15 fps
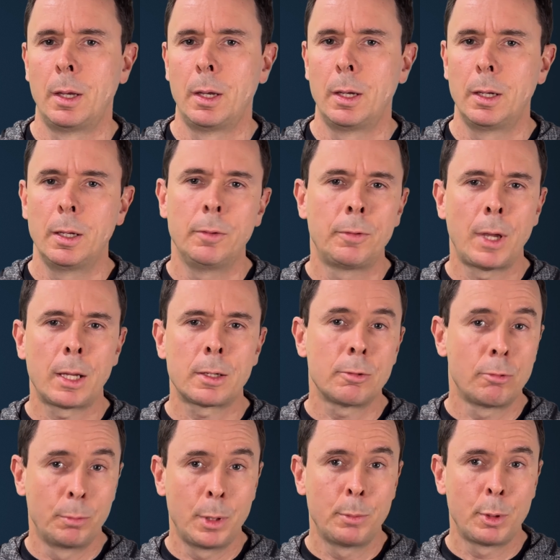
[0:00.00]
In fact,
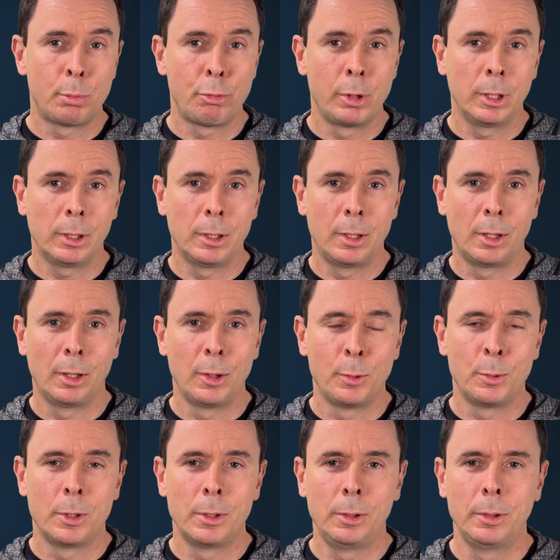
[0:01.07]
remember println hello
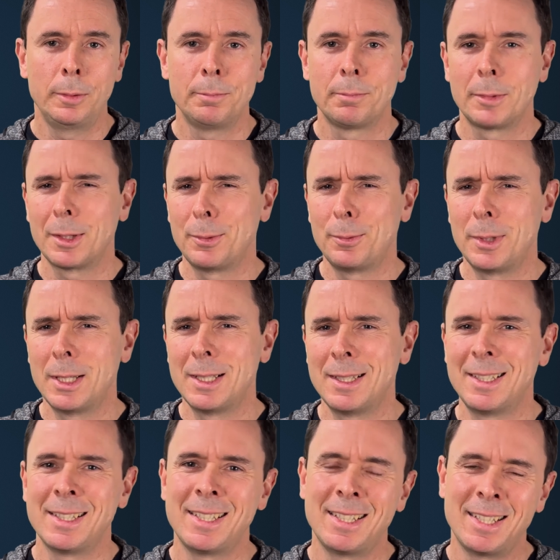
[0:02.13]
world?
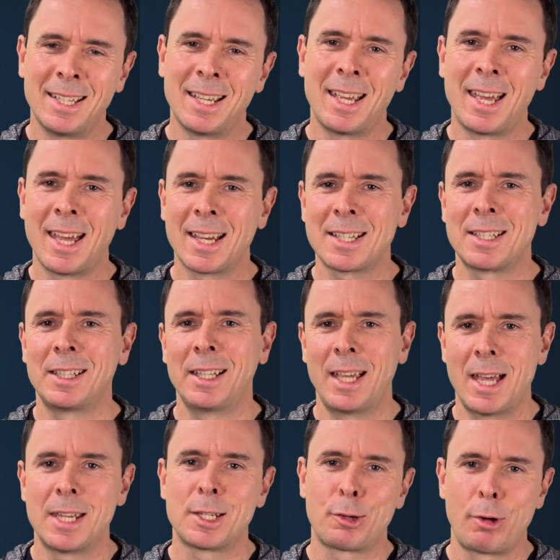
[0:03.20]
Well, it actually
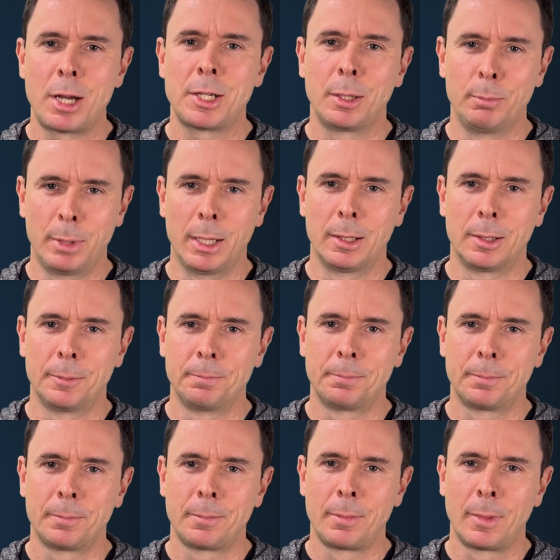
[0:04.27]
has a crashing bug.
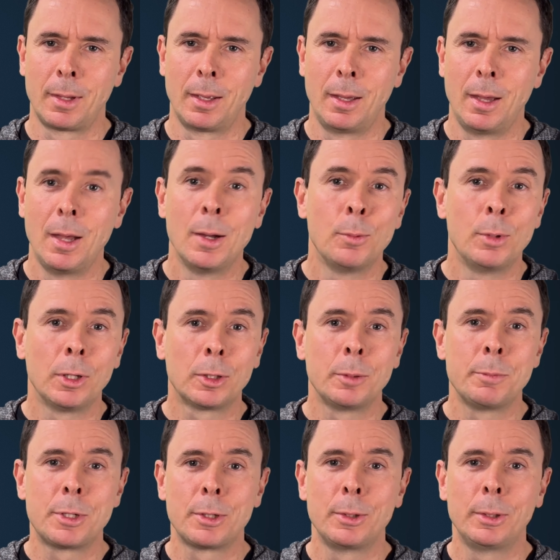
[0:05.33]

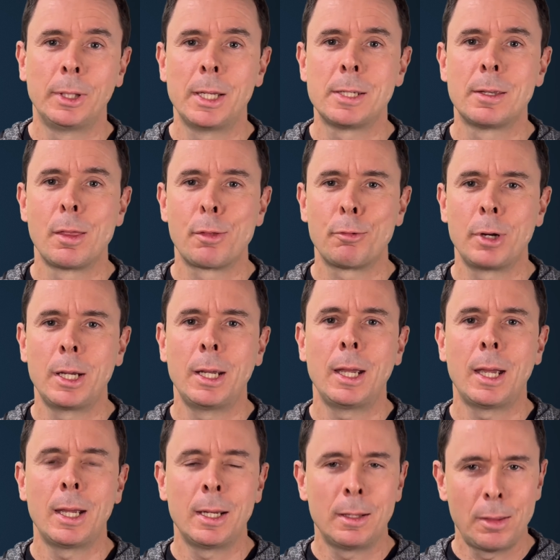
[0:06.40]
Welcome to Lesson 3,
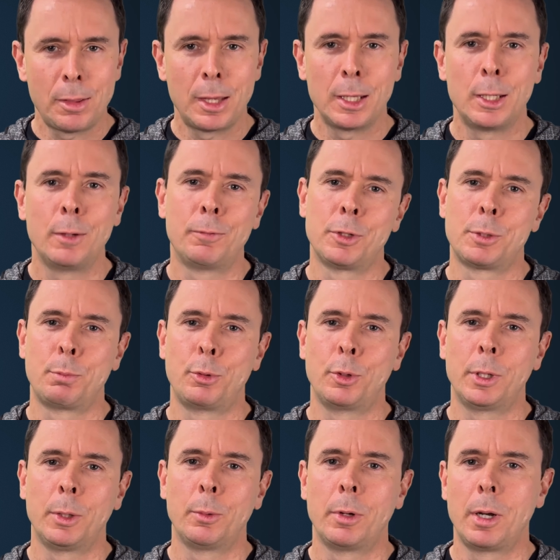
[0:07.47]
and thank you for
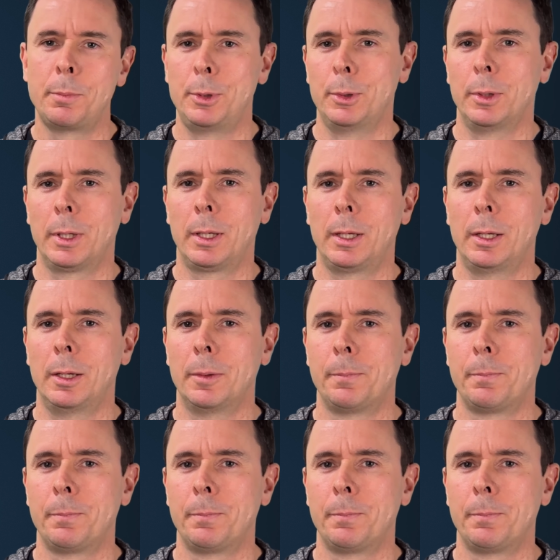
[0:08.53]
supporting what I'm doing here.